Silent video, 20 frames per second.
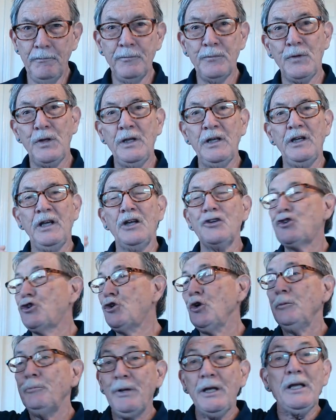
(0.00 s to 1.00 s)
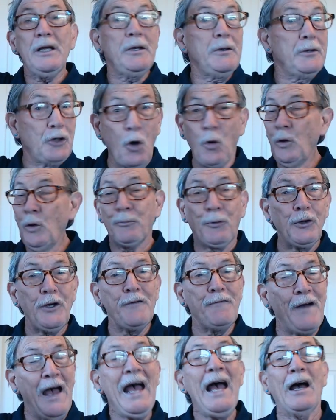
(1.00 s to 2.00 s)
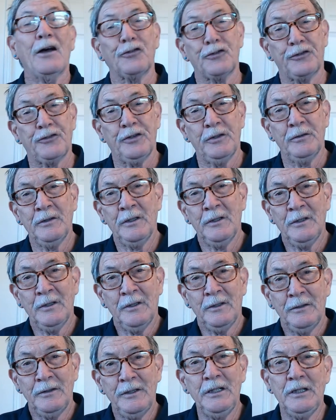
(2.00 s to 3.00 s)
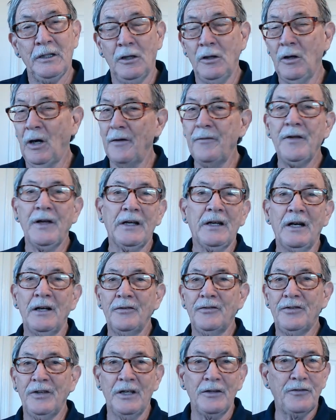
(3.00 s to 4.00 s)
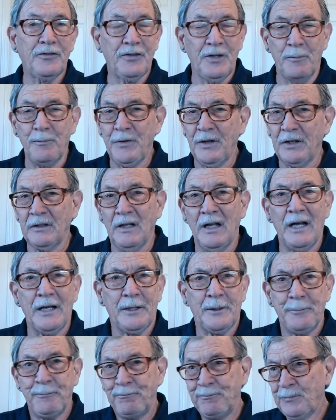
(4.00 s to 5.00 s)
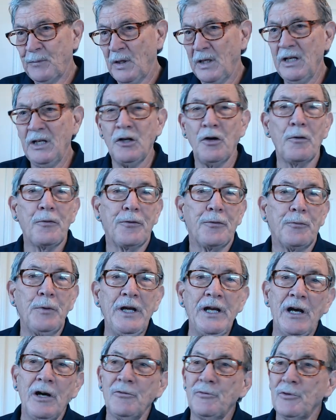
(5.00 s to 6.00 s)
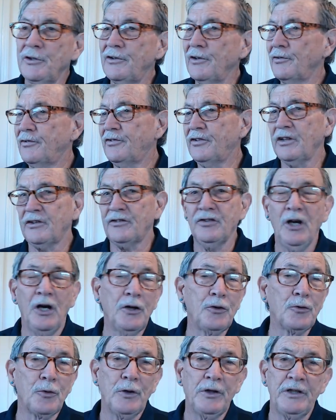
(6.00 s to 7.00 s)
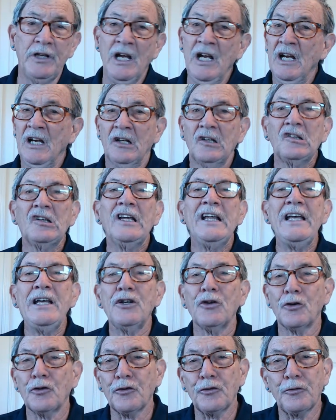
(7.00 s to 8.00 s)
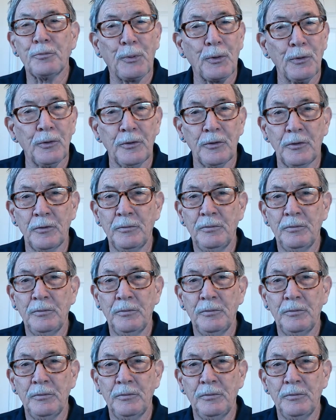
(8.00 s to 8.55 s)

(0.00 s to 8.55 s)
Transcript: it should be going pretty fast. I think I said something like, 300 to 600 liters per